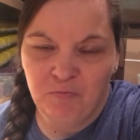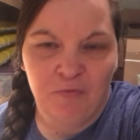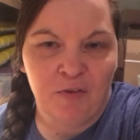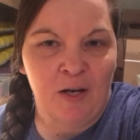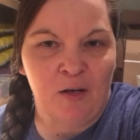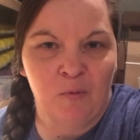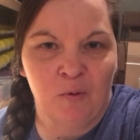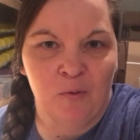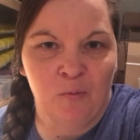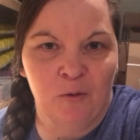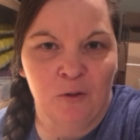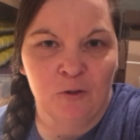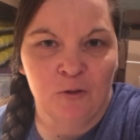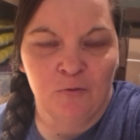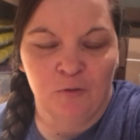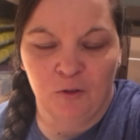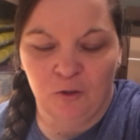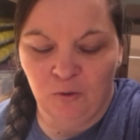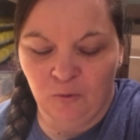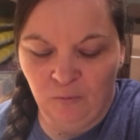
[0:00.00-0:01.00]
Find what
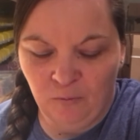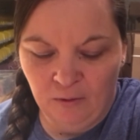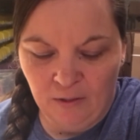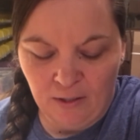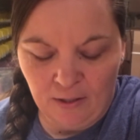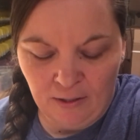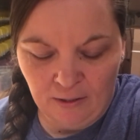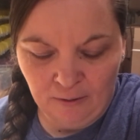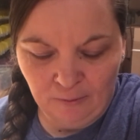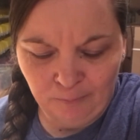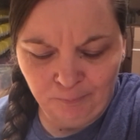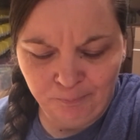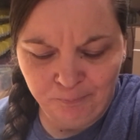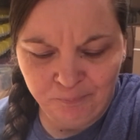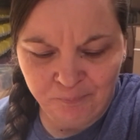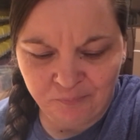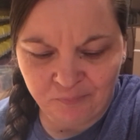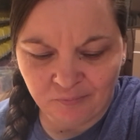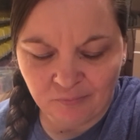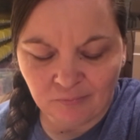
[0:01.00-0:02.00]
works for you.
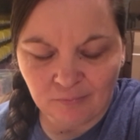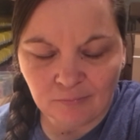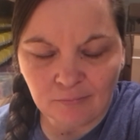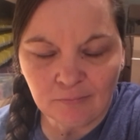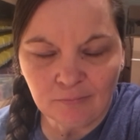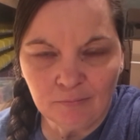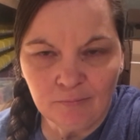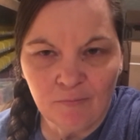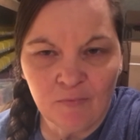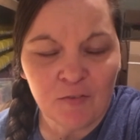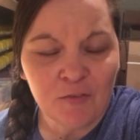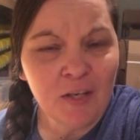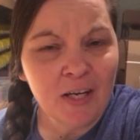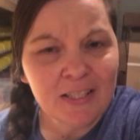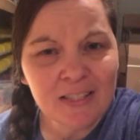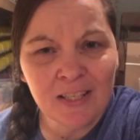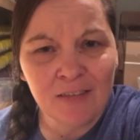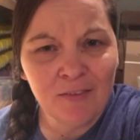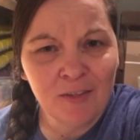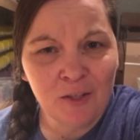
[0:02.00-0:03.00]
If you
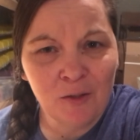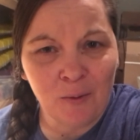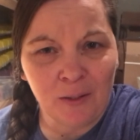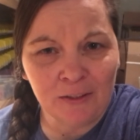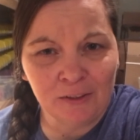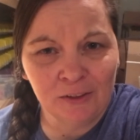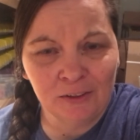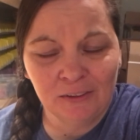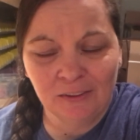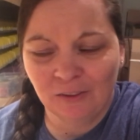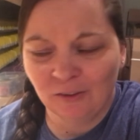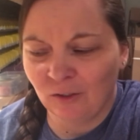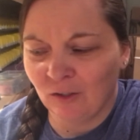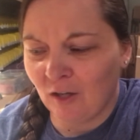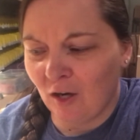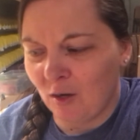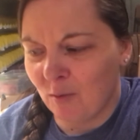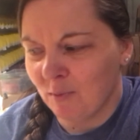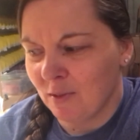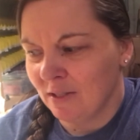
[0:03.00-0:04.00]
guys have any questions
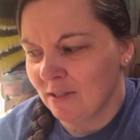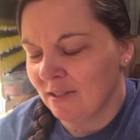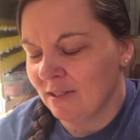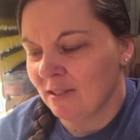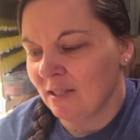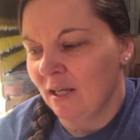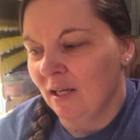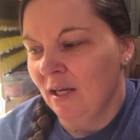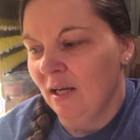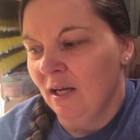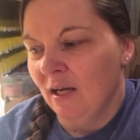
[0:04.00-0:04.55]
or comments